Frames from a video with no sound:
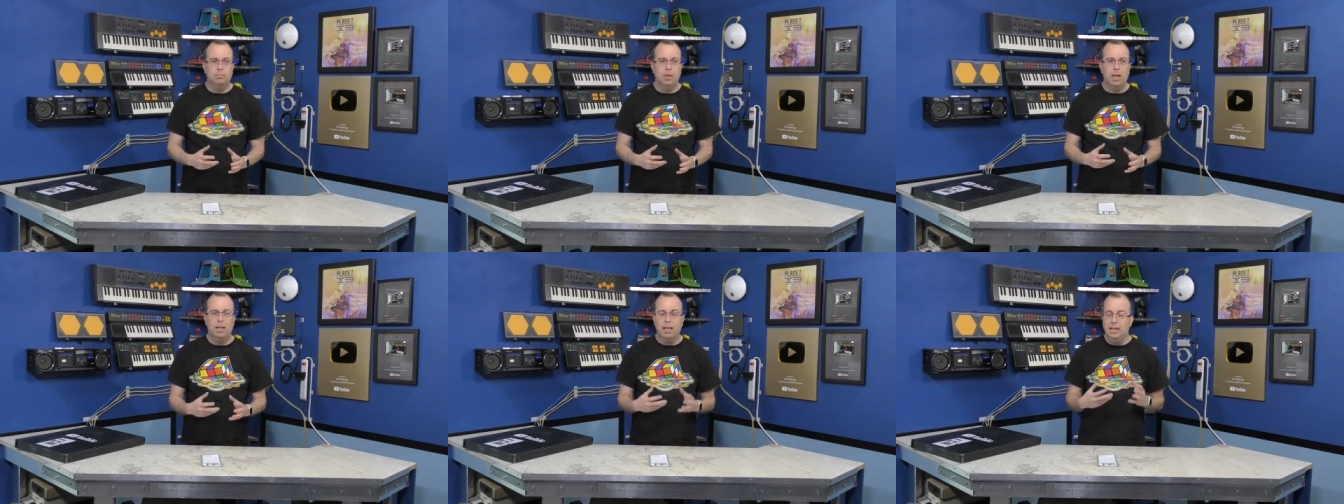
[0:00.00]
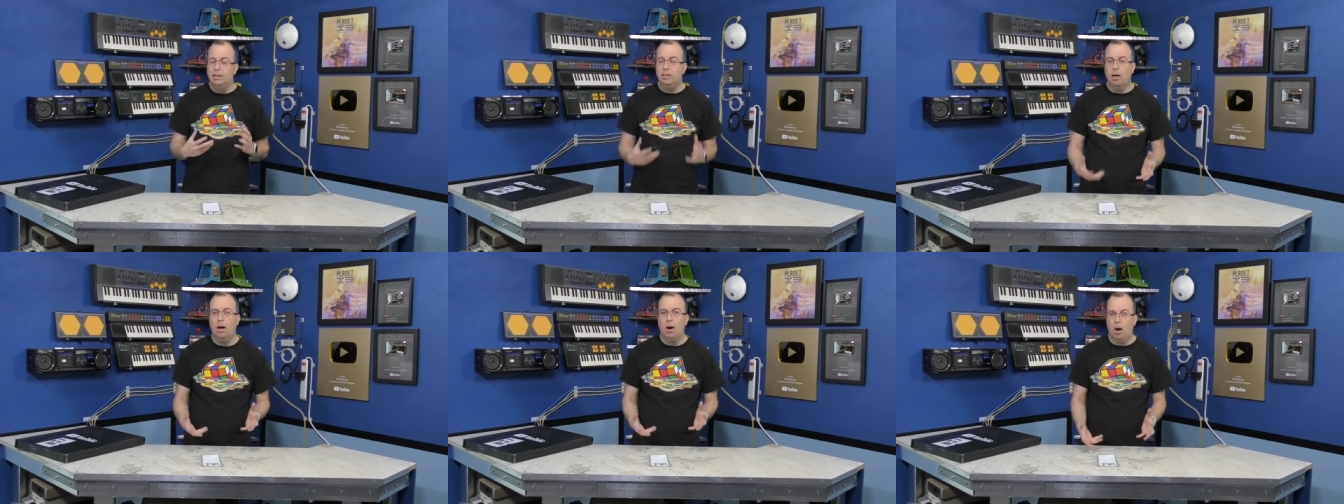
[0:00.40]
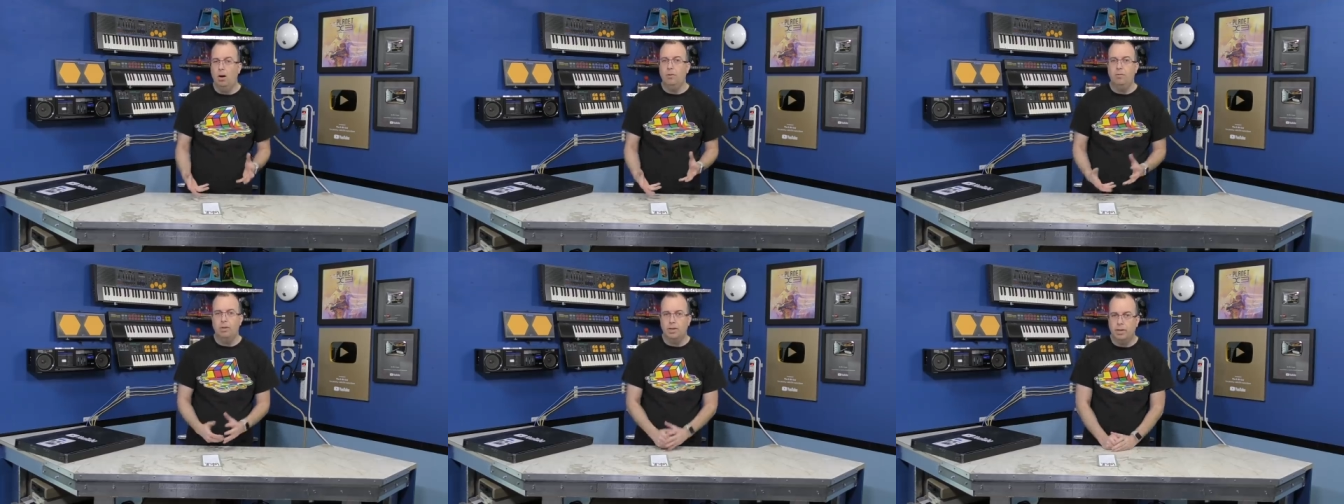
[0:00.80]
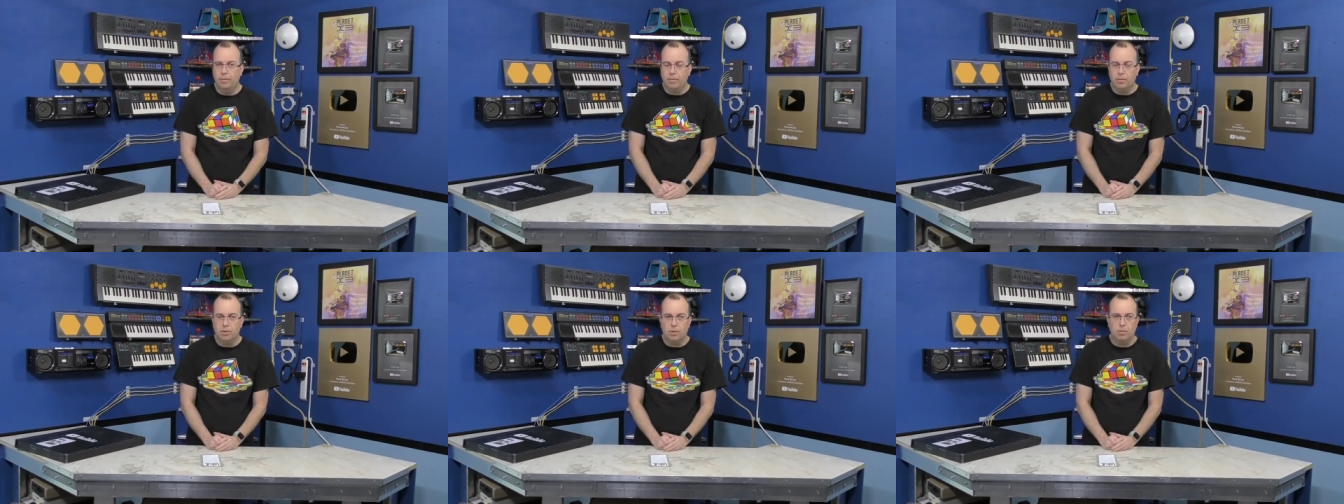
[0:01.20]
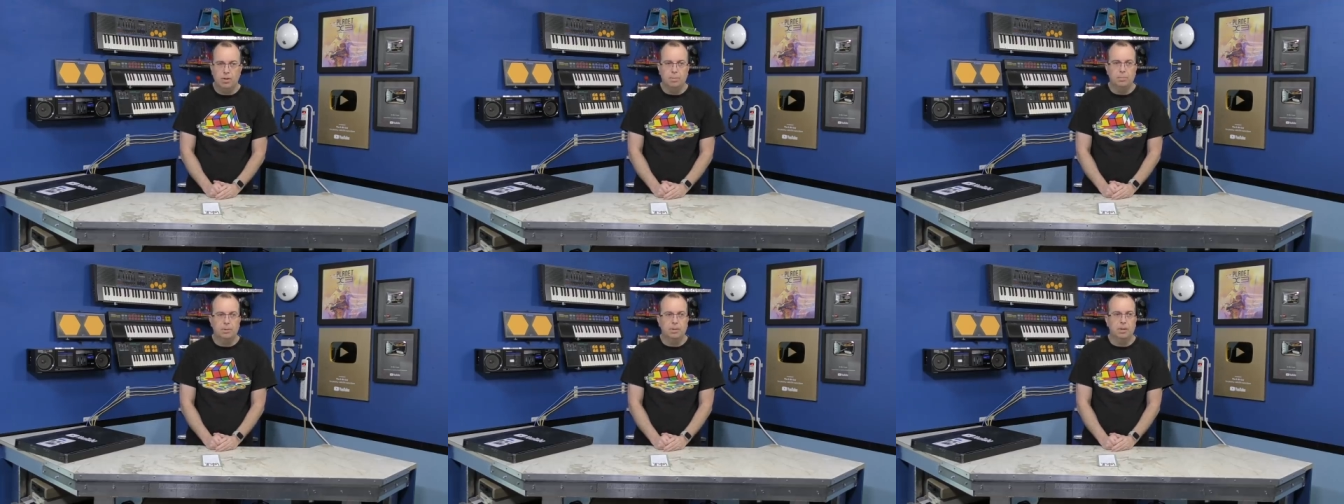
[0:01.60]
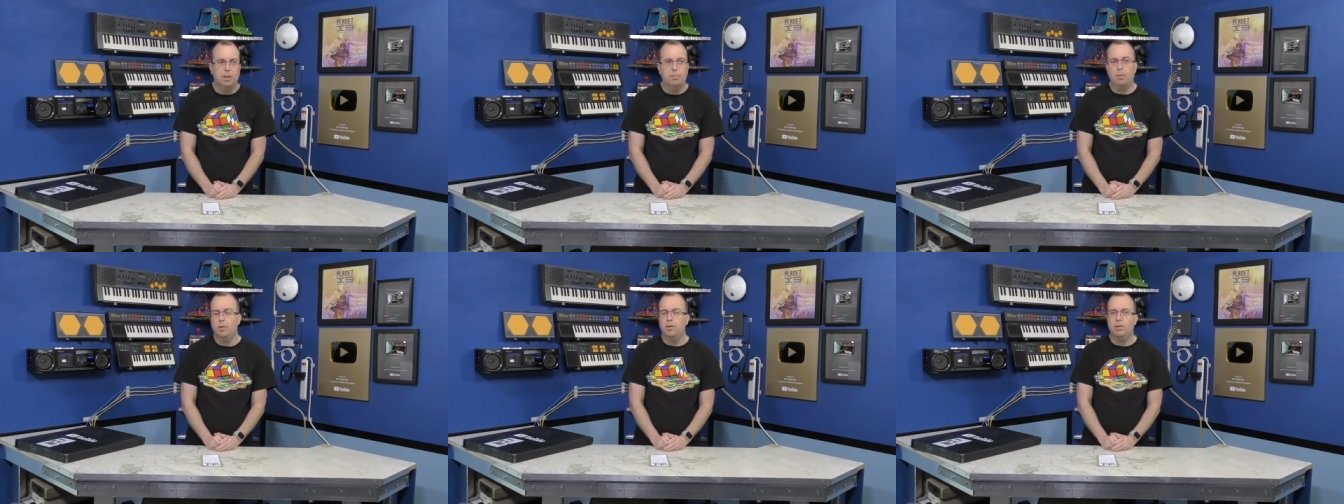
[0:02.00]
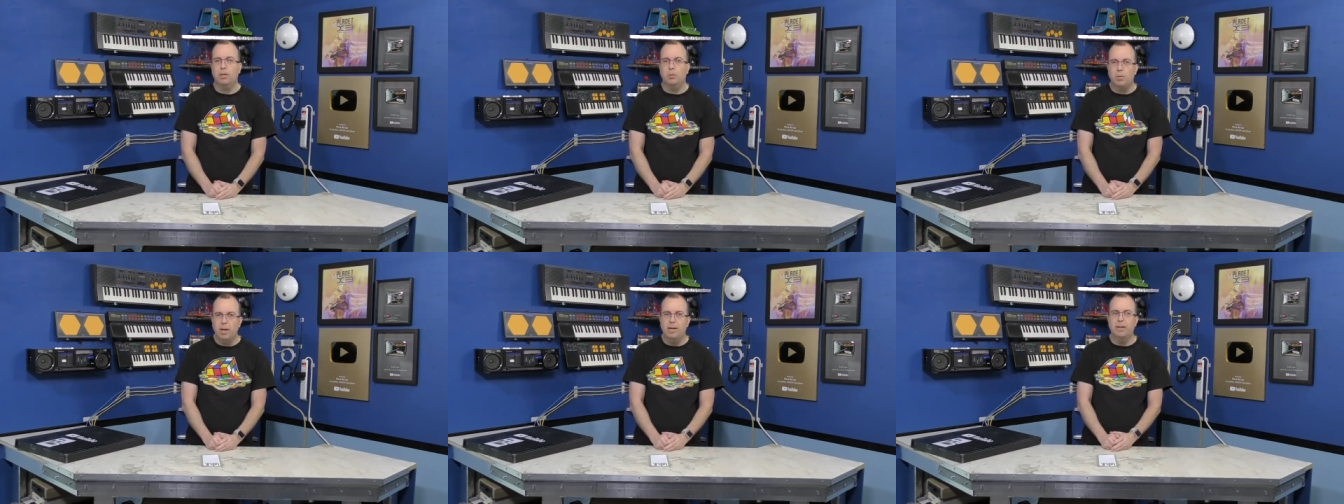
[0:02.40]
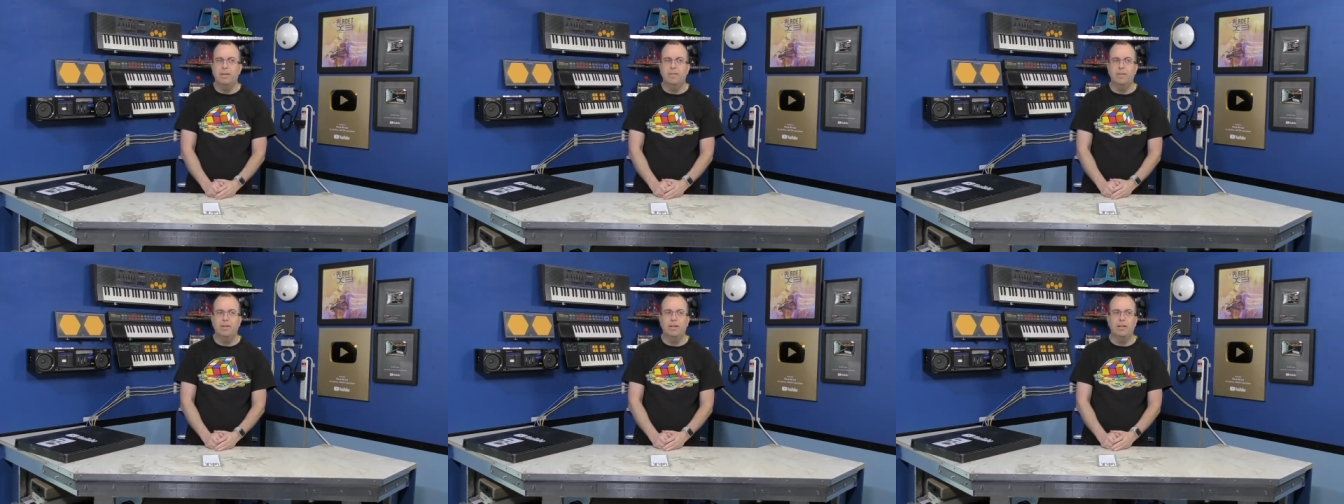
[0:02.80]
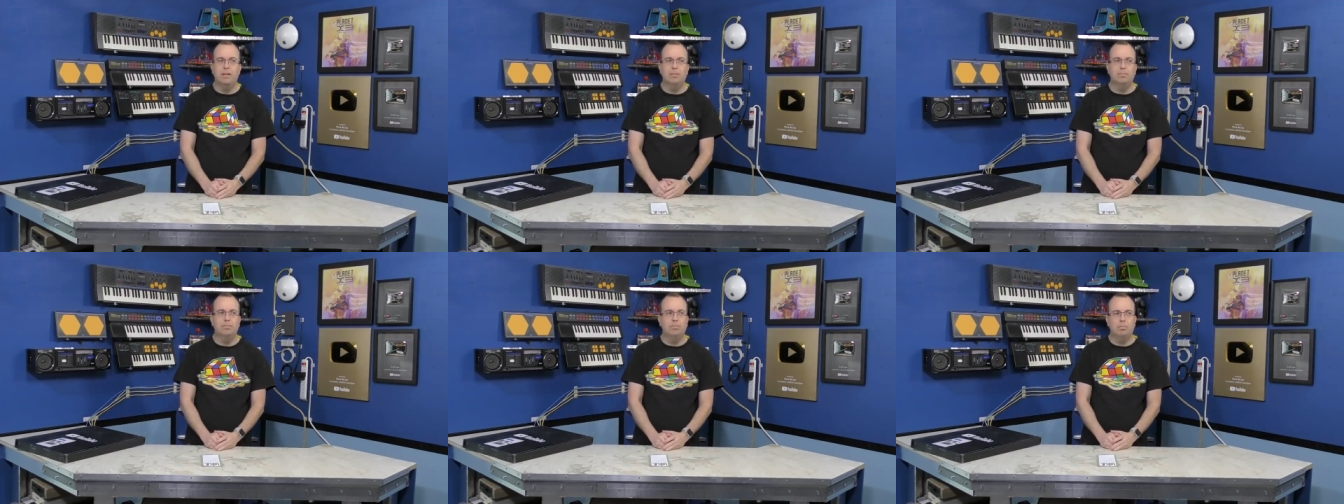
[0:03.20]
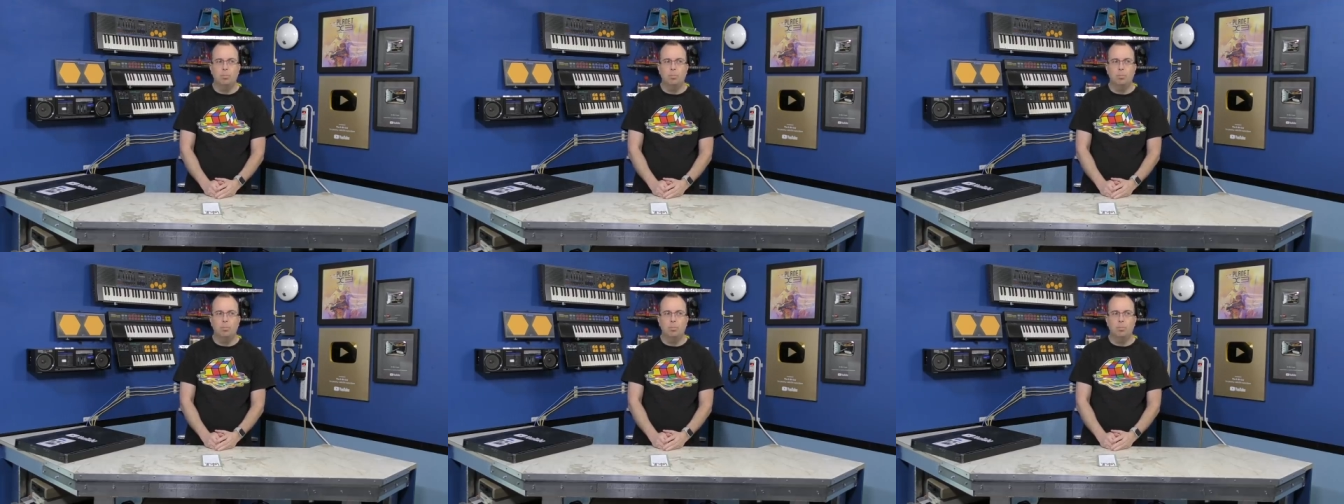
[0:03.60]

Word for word: at least a hundred different scripts uh, partially written to